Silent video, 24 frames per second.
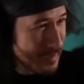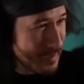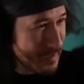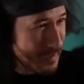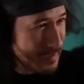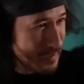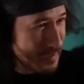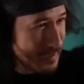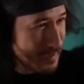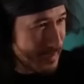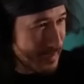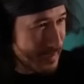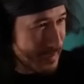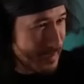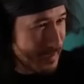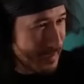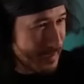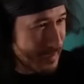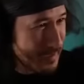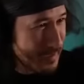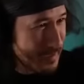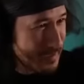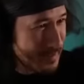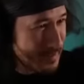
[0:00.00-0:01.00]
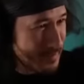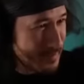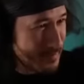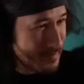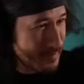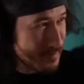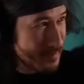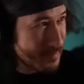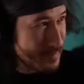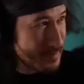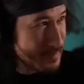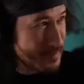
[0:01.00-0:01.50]
And uh,
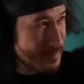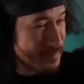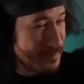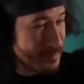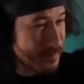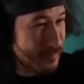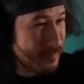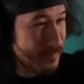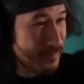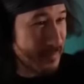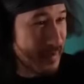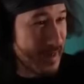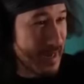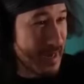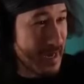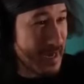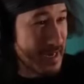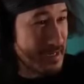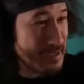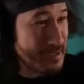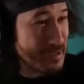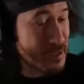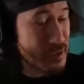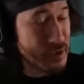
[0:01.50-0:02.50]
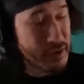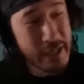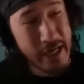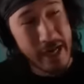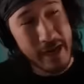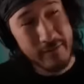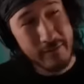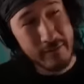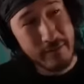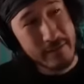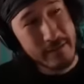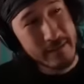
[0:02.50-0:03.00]
this is a fine
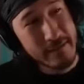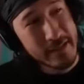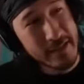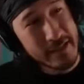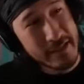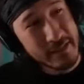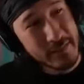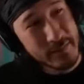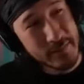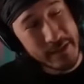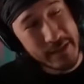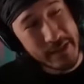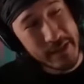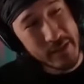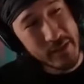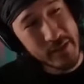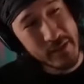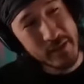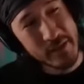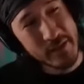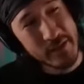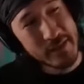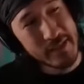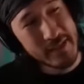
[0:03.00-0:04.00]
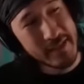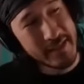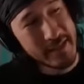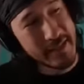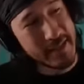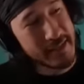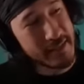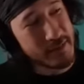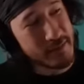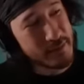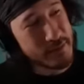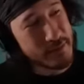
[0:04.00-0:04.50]
shovel. It's been used to
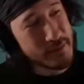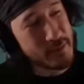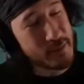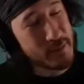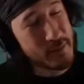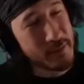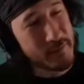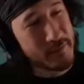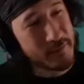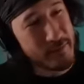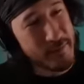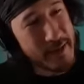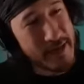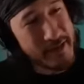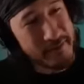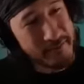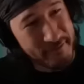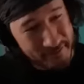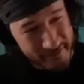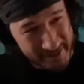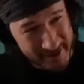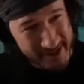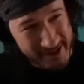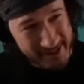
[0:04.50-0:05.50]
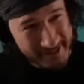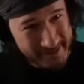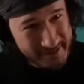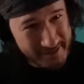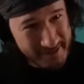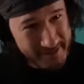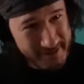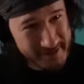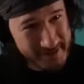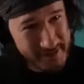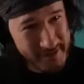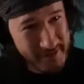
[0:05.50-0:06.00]
kill two of my
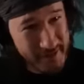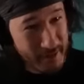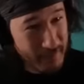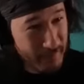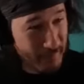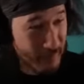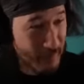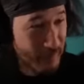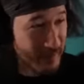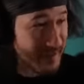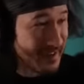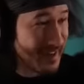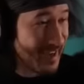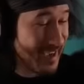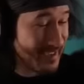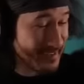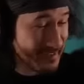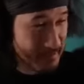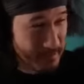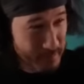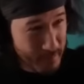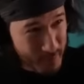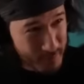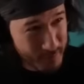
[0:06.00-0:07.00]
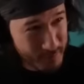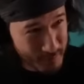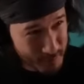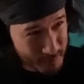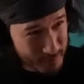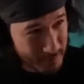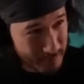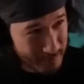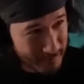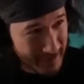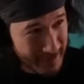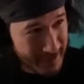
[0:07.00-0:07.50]
friends. Therefore, it has
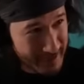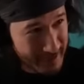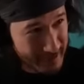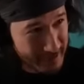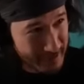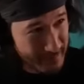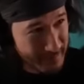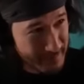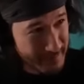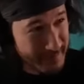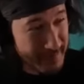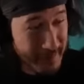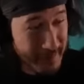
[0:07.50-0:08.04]
emotional value.